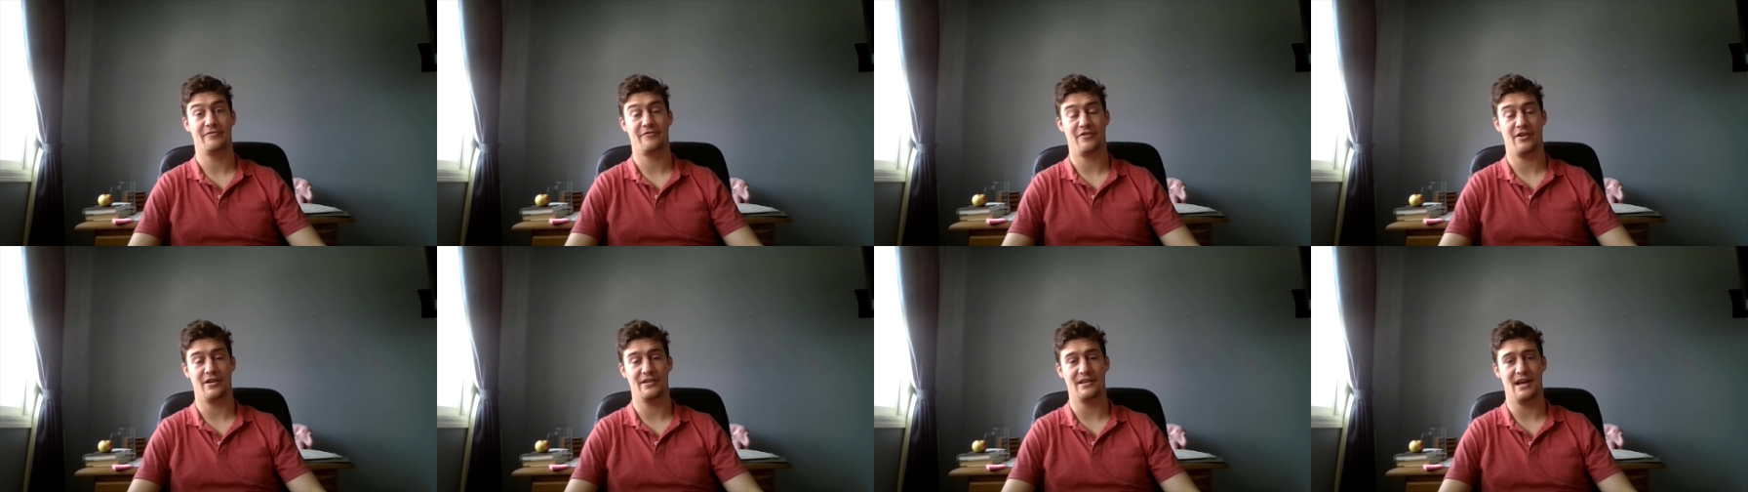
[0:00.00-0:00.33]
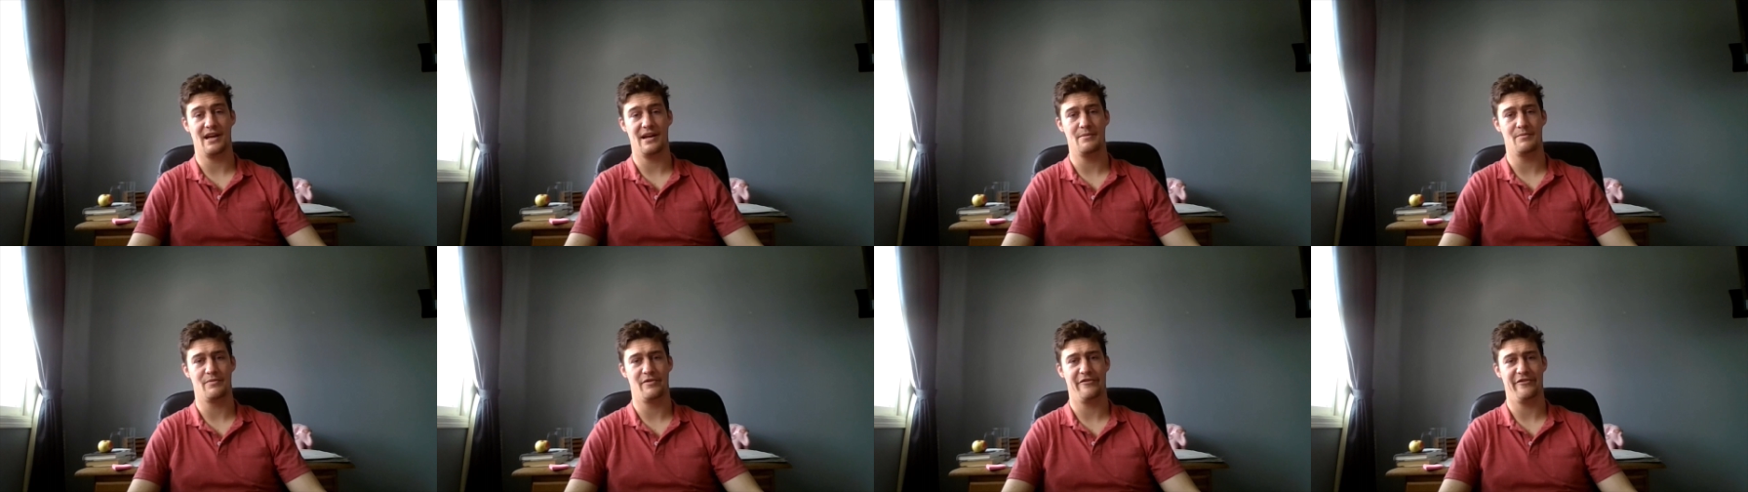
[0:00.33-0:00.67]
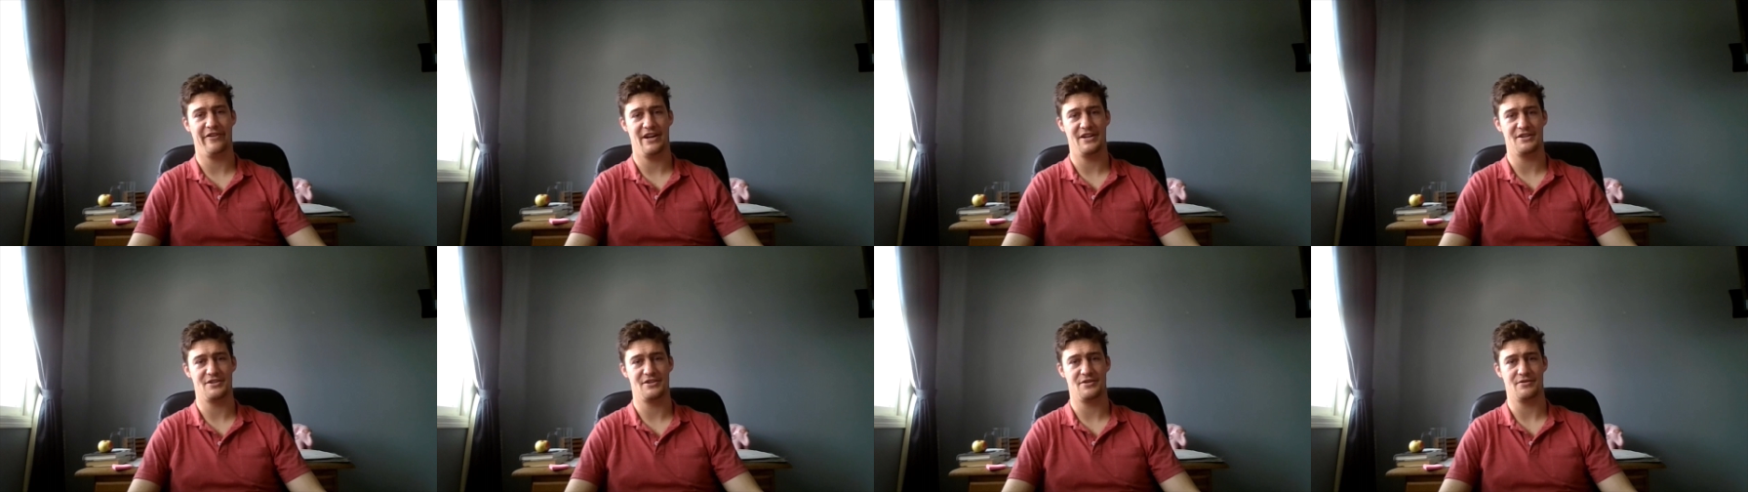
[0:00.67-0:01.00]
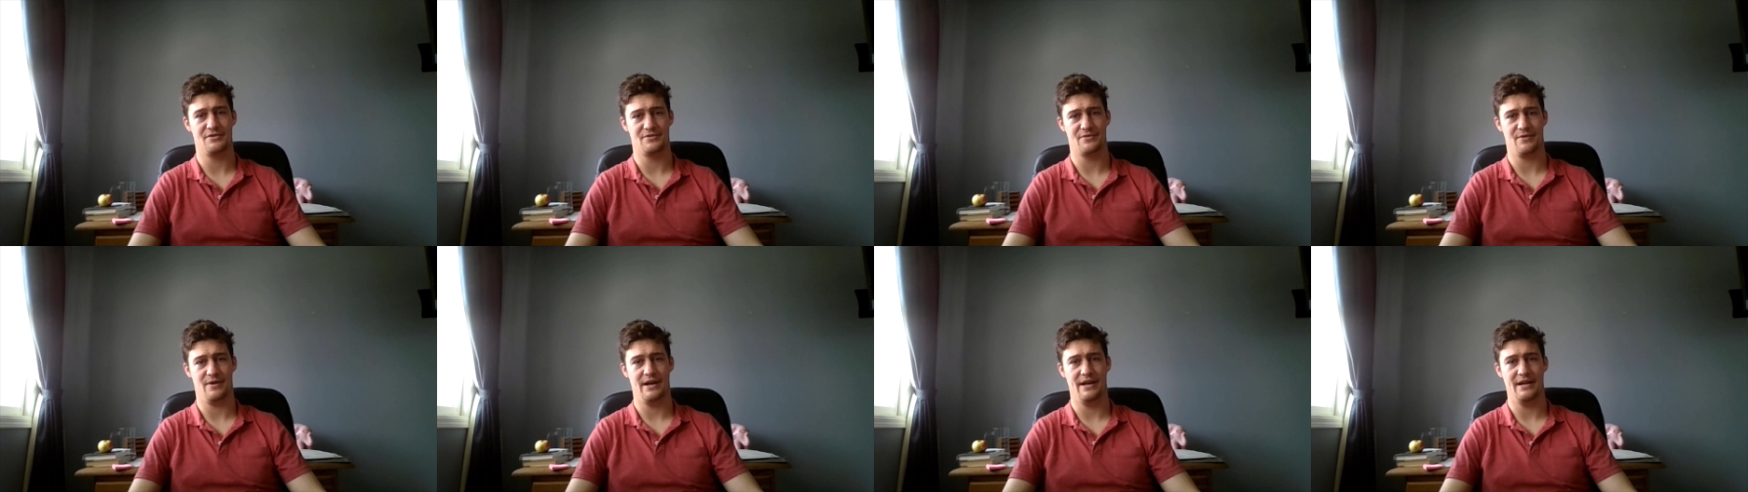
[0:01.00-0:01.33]
frontline
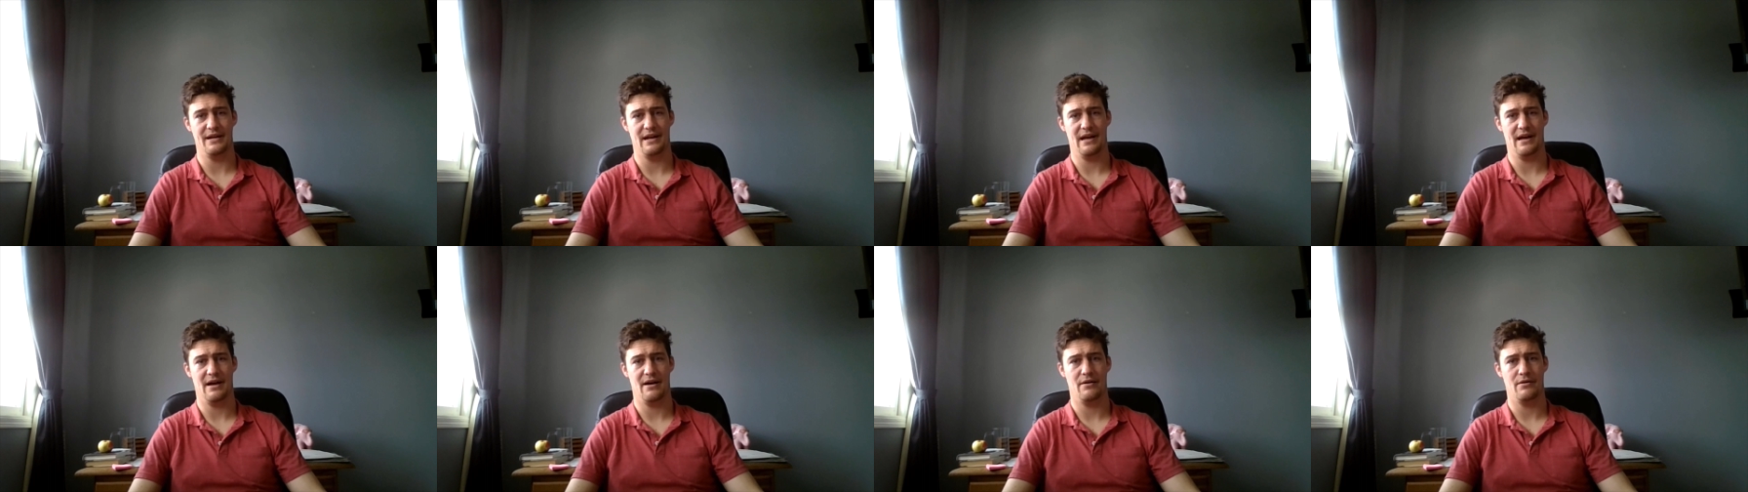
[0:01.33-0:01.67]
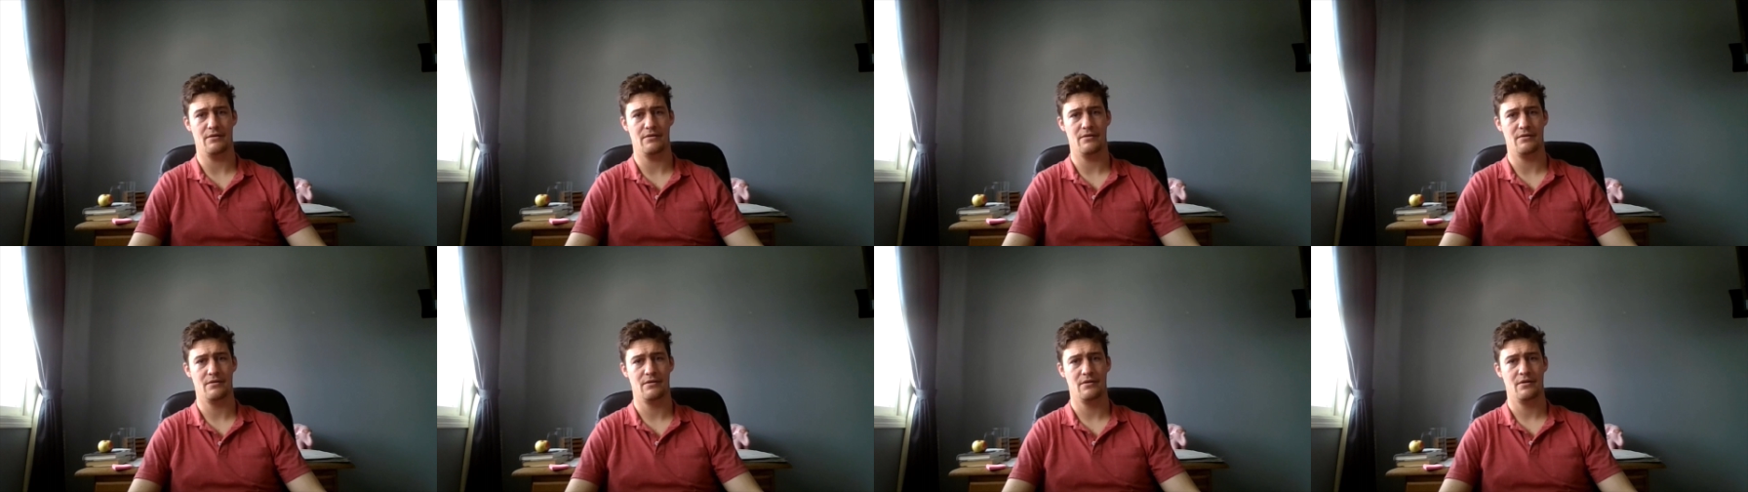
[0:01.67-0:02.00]
professionals right now,